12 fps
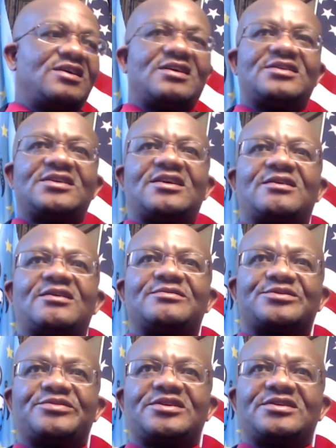and it
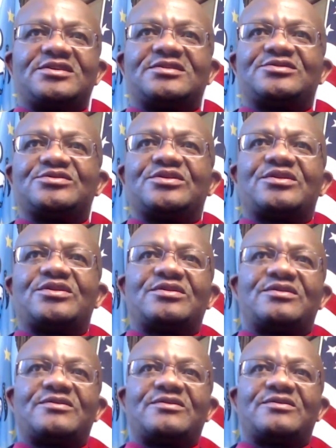helps me to
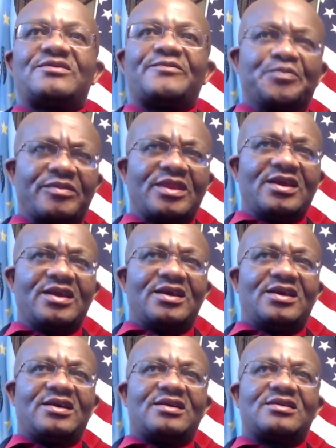know.
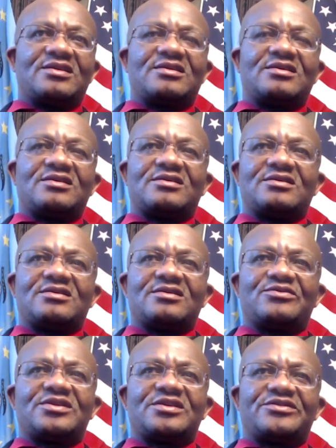And I
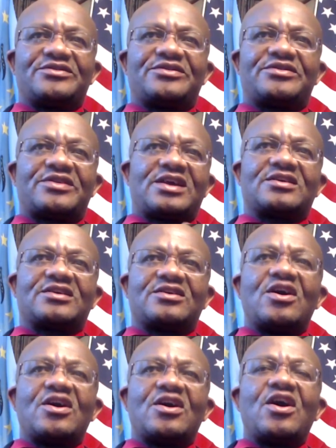want to
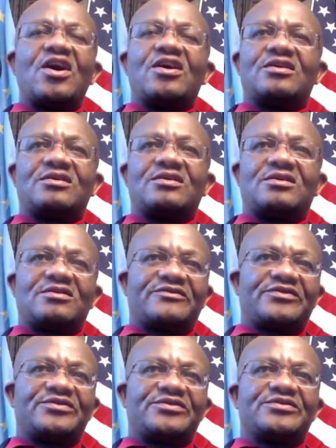thank all
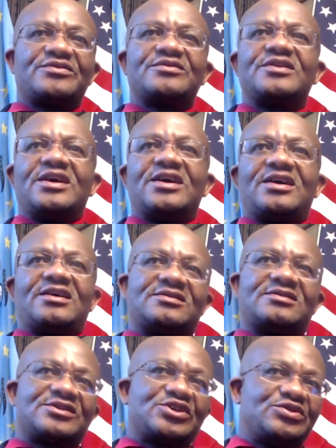of you.
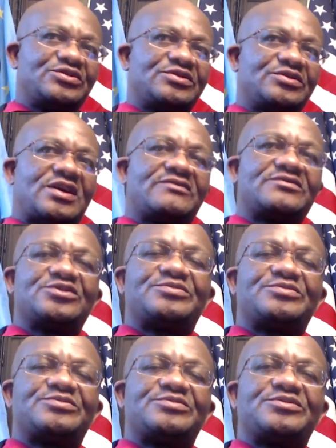And could you have
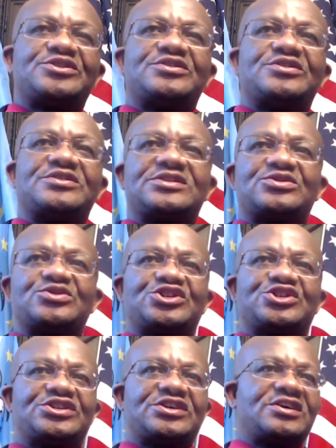the opportunity to
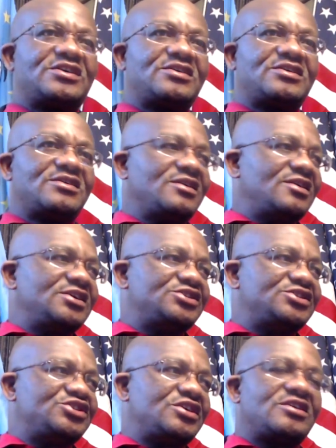share?
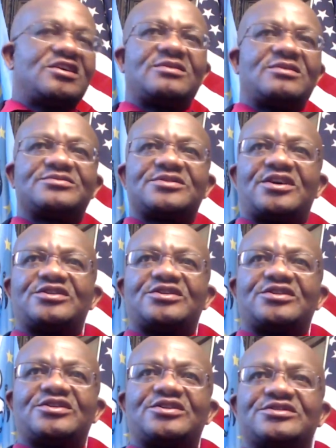It share helps
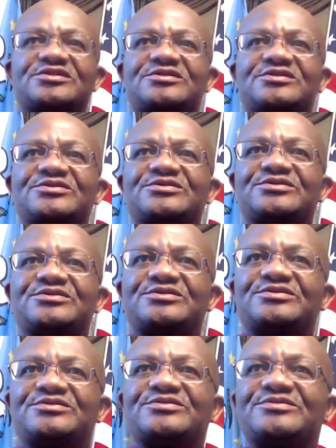us
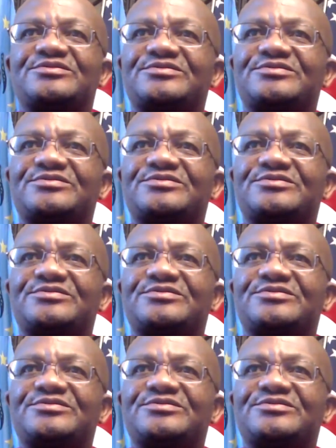to